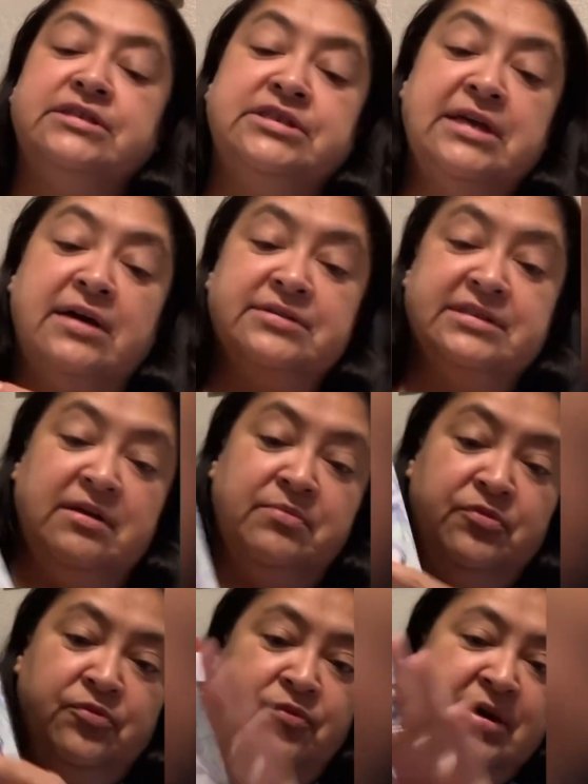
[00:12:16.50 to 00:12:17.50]
tells
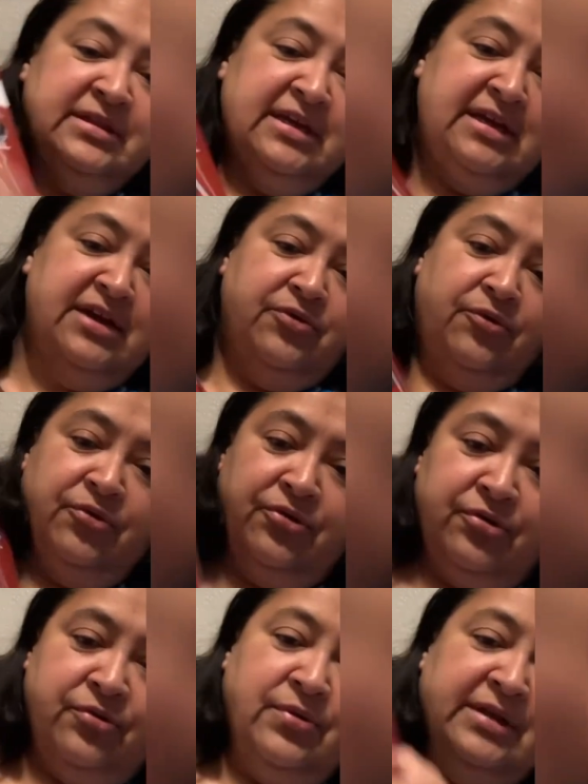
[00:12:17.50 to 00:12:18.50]
them what they can
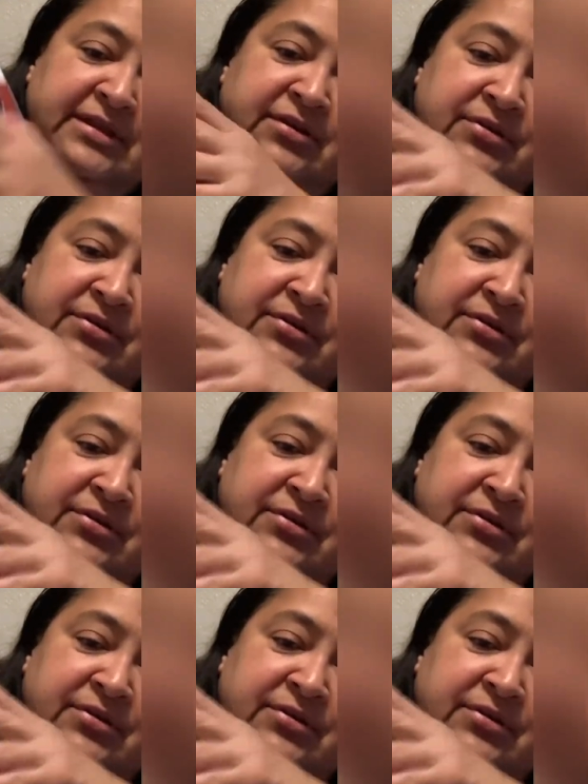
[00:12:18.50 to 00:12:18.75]
order, what they'll